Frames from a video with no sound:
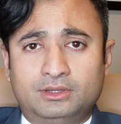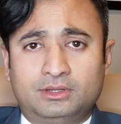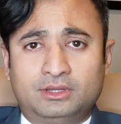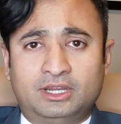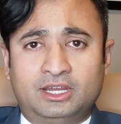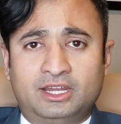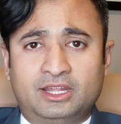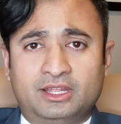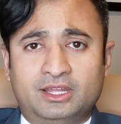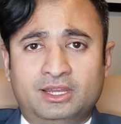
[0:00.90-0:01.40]

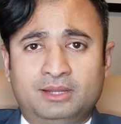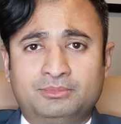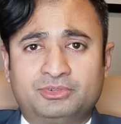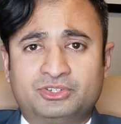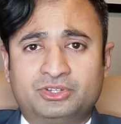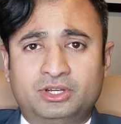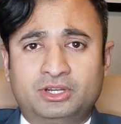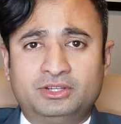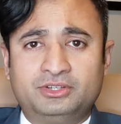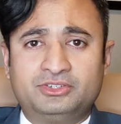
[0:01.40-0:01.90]
Hi, I'm
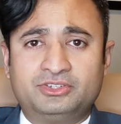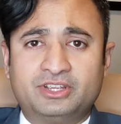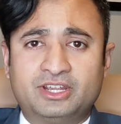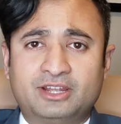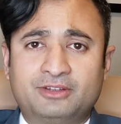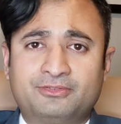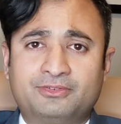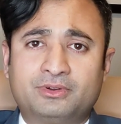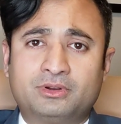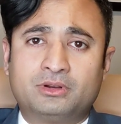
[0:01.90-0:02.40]
Shawn
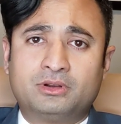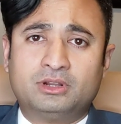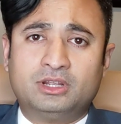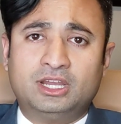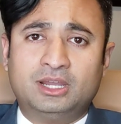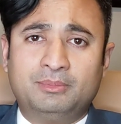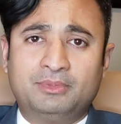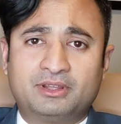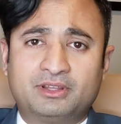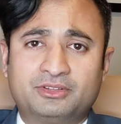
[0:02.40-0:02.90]
Jaffer.
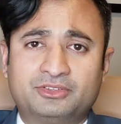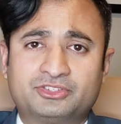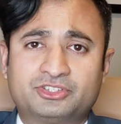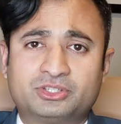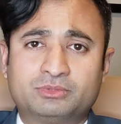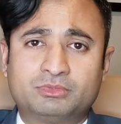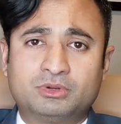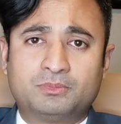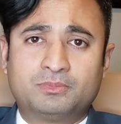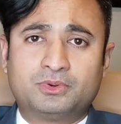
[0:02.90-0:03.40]
I'm a
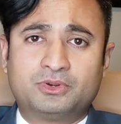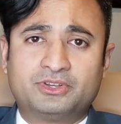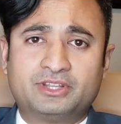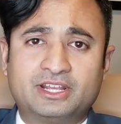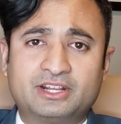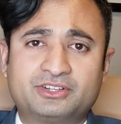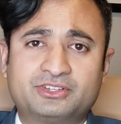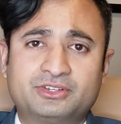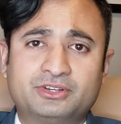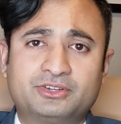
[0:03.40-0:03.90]
consumer
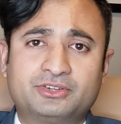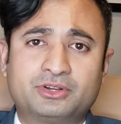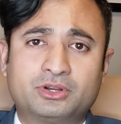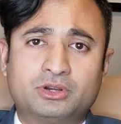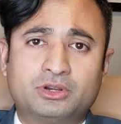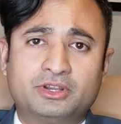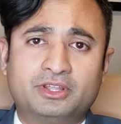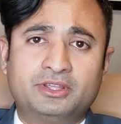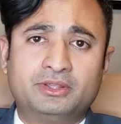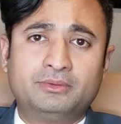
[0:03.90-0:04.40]
protection
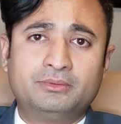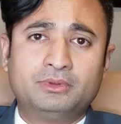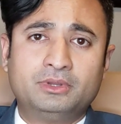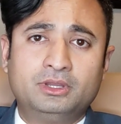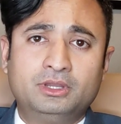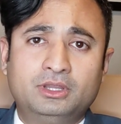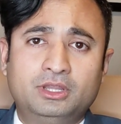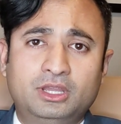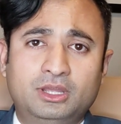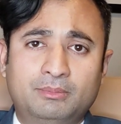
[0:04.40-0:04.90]
attorney,
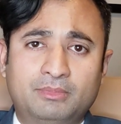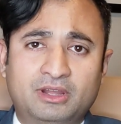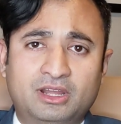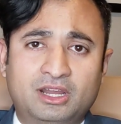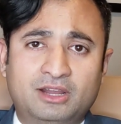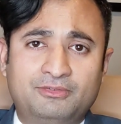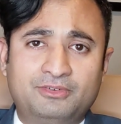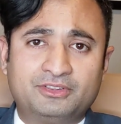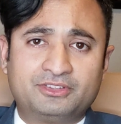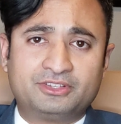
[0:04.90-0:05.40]
and my
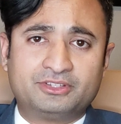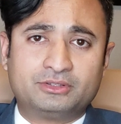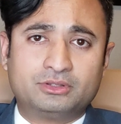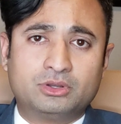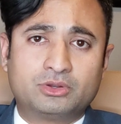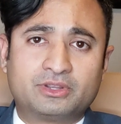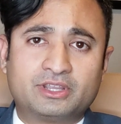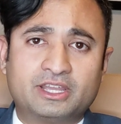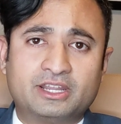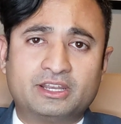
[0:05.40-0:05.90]
office is
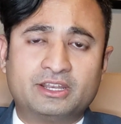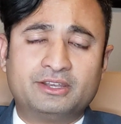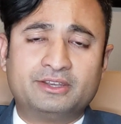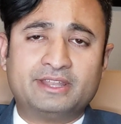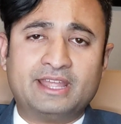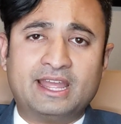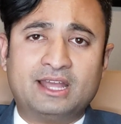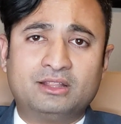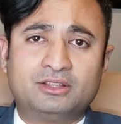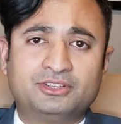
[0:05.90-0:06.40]
located in
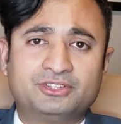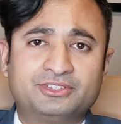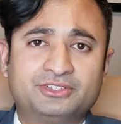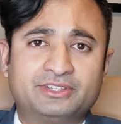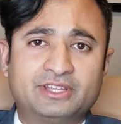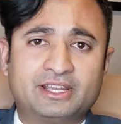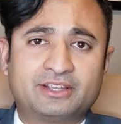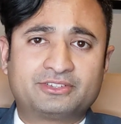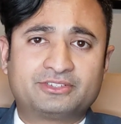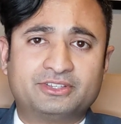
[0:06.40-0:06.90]
Dallas,
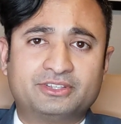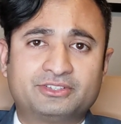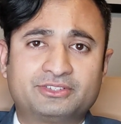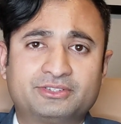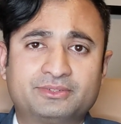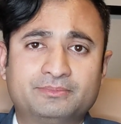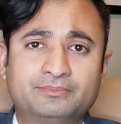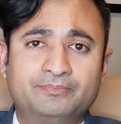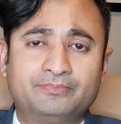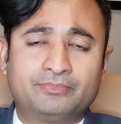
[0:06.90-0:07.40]

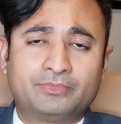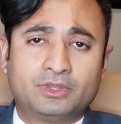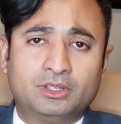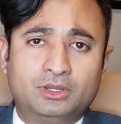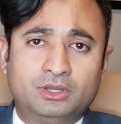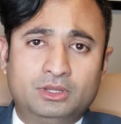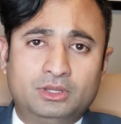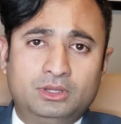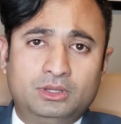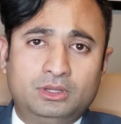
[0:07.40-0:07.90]
Texas.
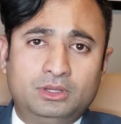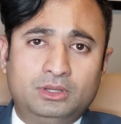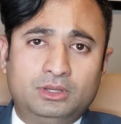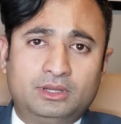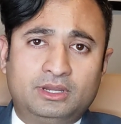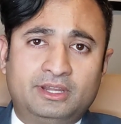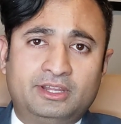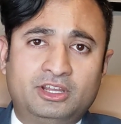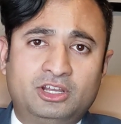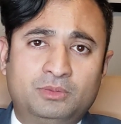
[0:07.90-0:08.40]

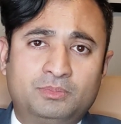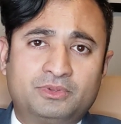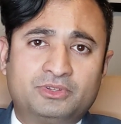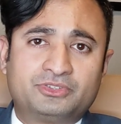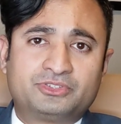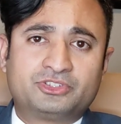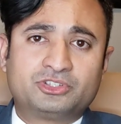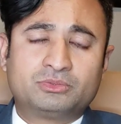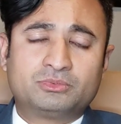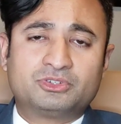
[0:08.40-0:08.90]
I help
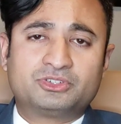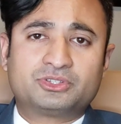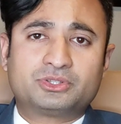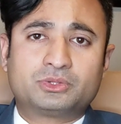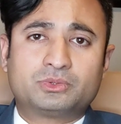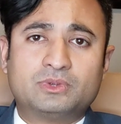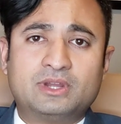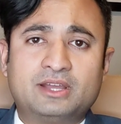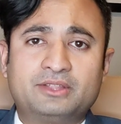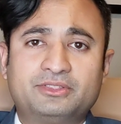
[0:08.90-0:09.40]
consumers
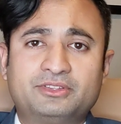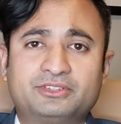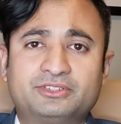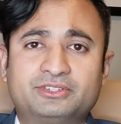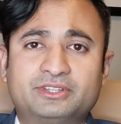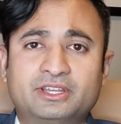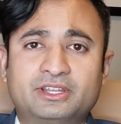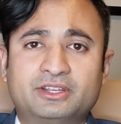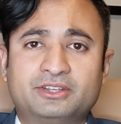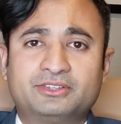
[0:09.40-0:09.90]
throughout the
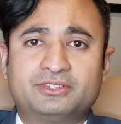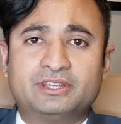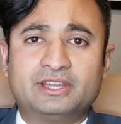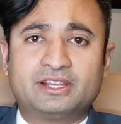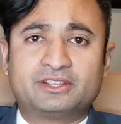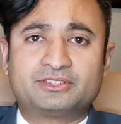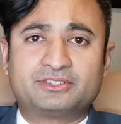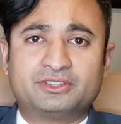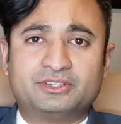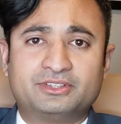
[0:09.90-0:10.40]
state of
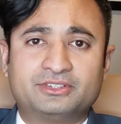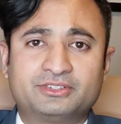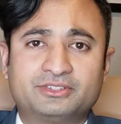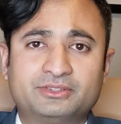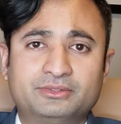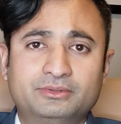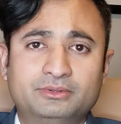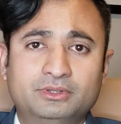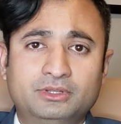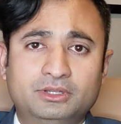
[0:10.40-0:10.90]

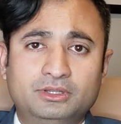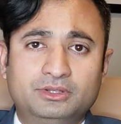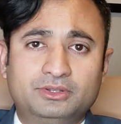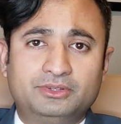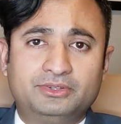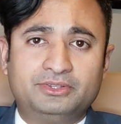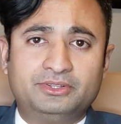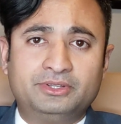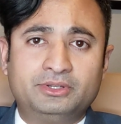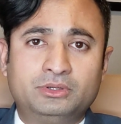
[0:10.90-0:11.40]
Texas
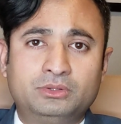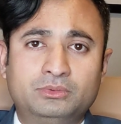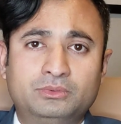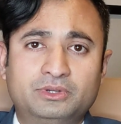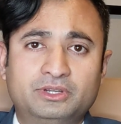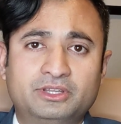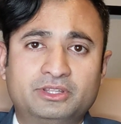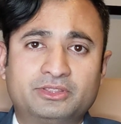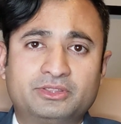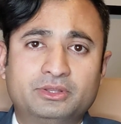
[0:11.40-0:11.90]
deal
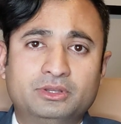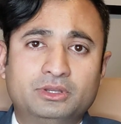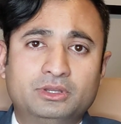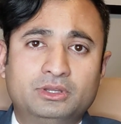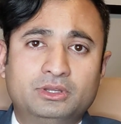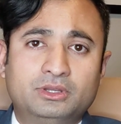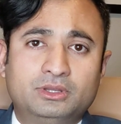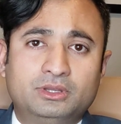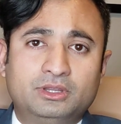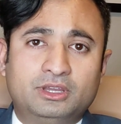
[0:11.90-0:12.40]
with
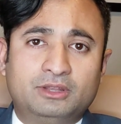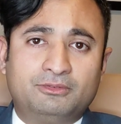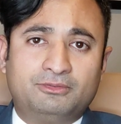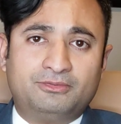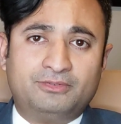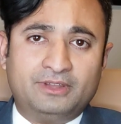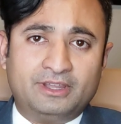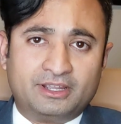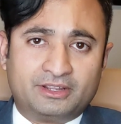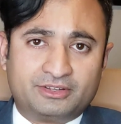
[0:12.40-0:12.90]
and
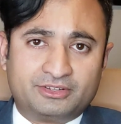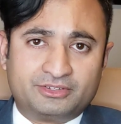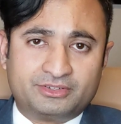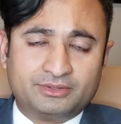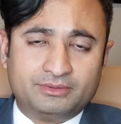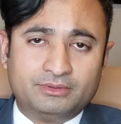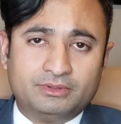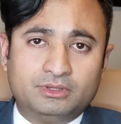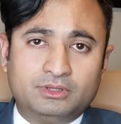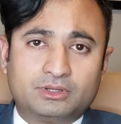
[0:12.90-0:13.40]

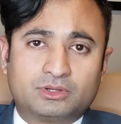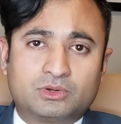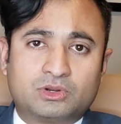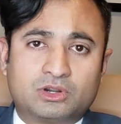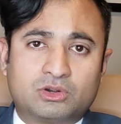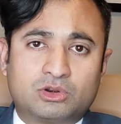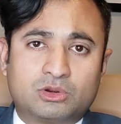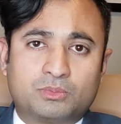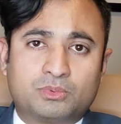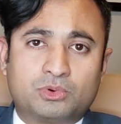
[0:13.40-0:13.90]
fix
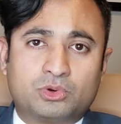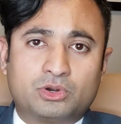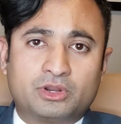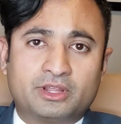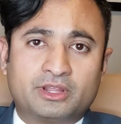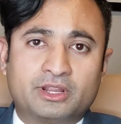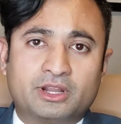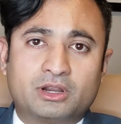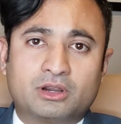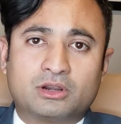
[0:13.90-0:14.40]
credit
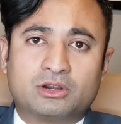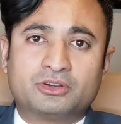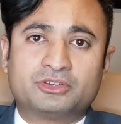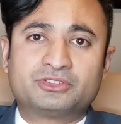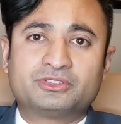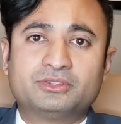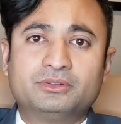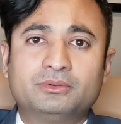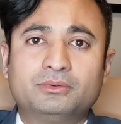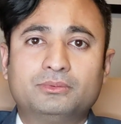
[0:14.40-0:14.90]
reporting
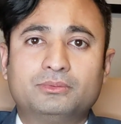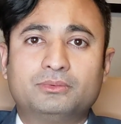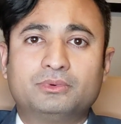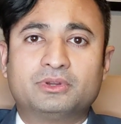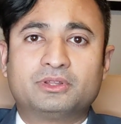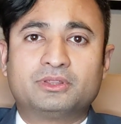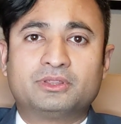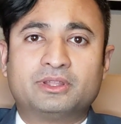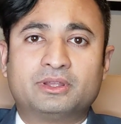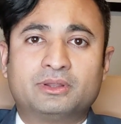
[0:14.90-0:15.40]
errors
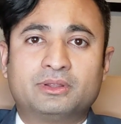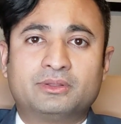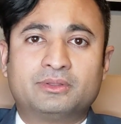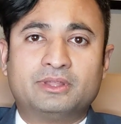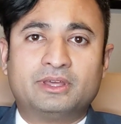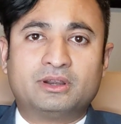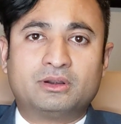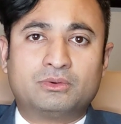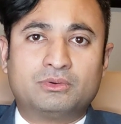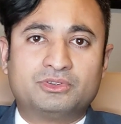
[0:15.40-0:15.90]

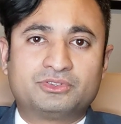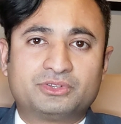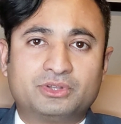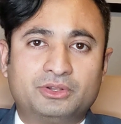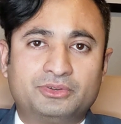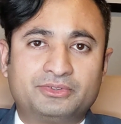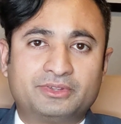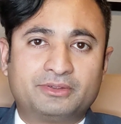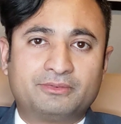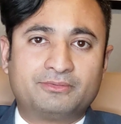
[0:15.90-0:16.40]
that are
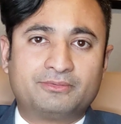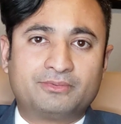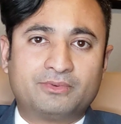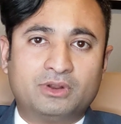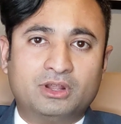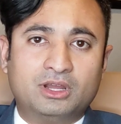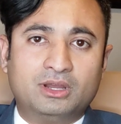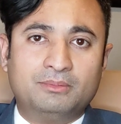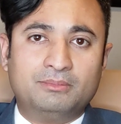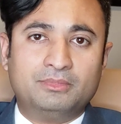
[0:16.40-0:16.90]
resulting
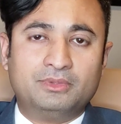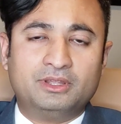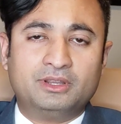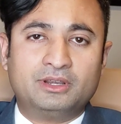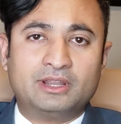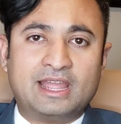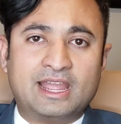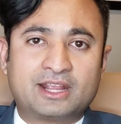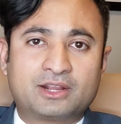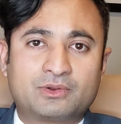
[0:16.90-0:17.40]
from
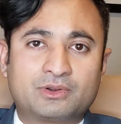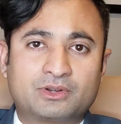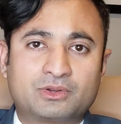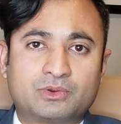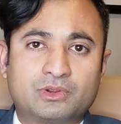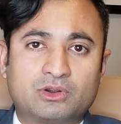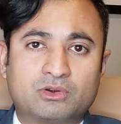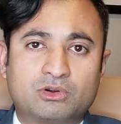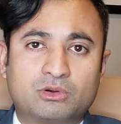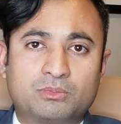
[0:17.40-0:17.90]
inaccurate
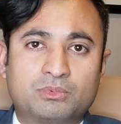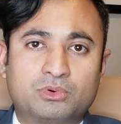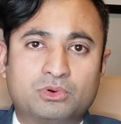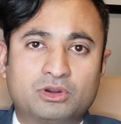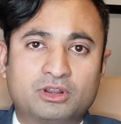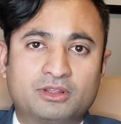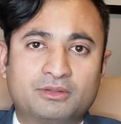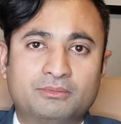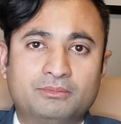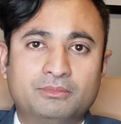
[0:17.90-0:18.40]
credit
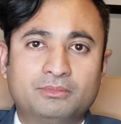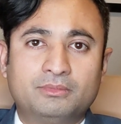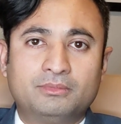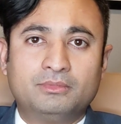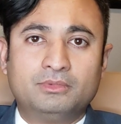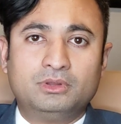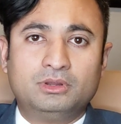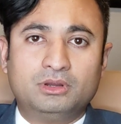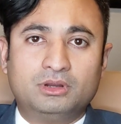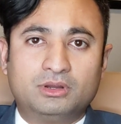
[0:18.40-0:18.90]
reporting
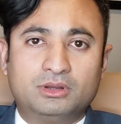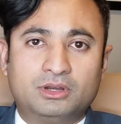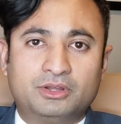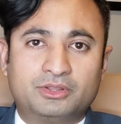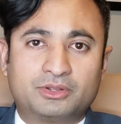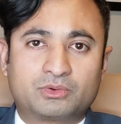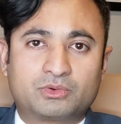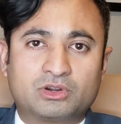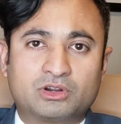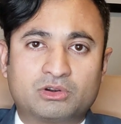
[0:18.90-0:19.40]

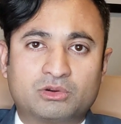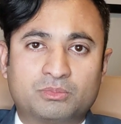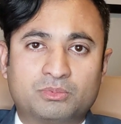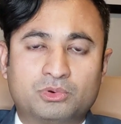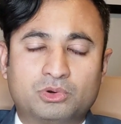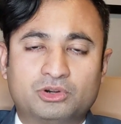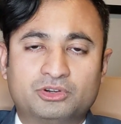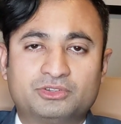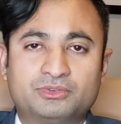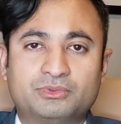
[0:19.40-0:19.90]
on their credit
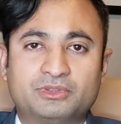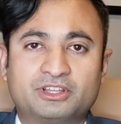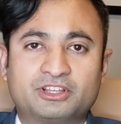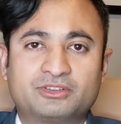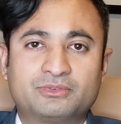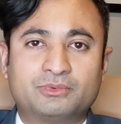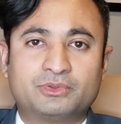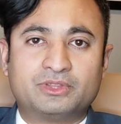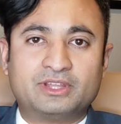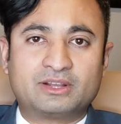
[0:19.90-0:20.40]
reports with
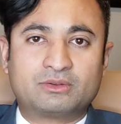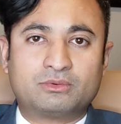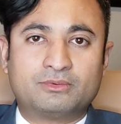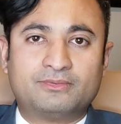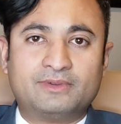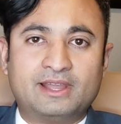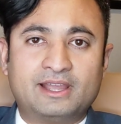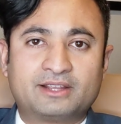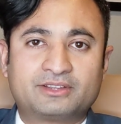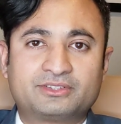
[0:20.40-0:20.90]

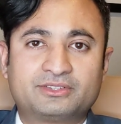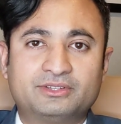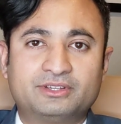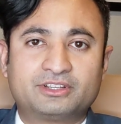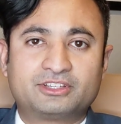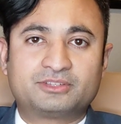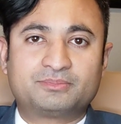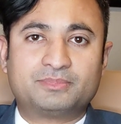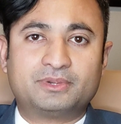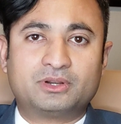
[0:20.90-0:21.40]
Equifax,
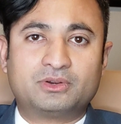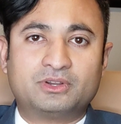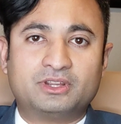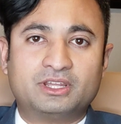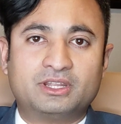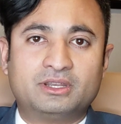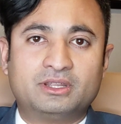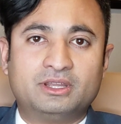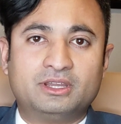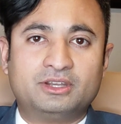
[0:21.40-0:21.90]

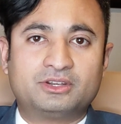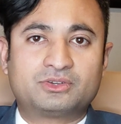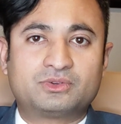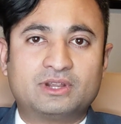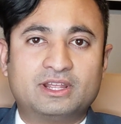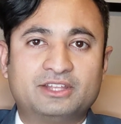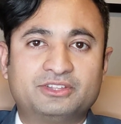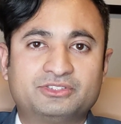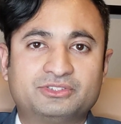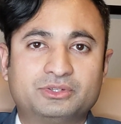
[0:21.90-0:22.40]
Experian, and
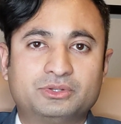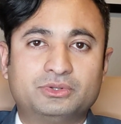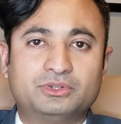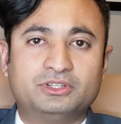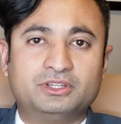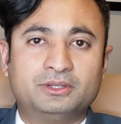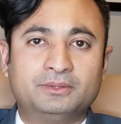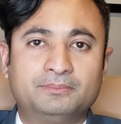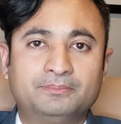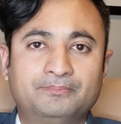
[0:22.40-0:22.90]
Trans
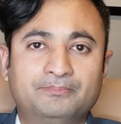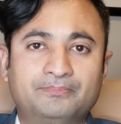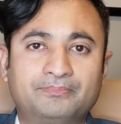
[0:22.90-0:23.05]
Union.